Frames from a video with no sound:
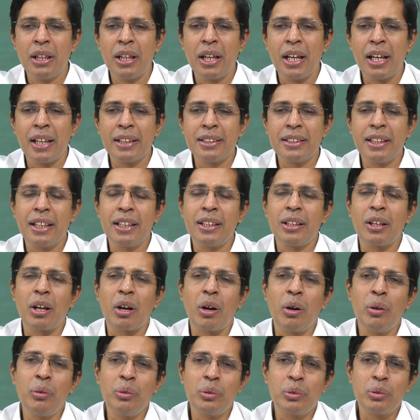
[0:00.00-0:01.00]
and then
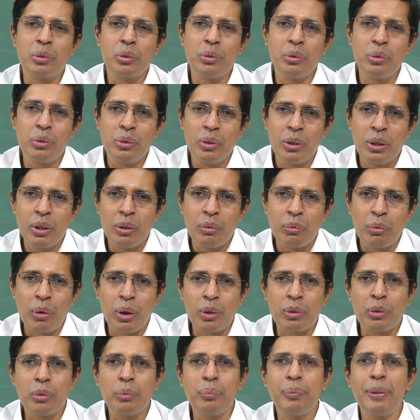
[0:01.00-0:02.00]

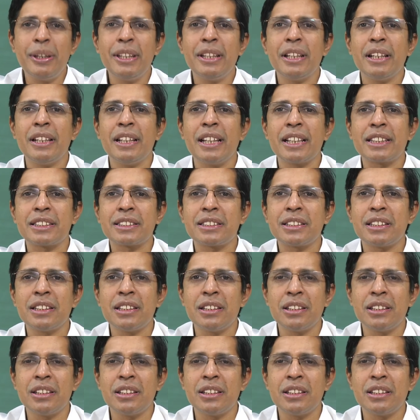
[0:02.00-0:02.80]
what would be the next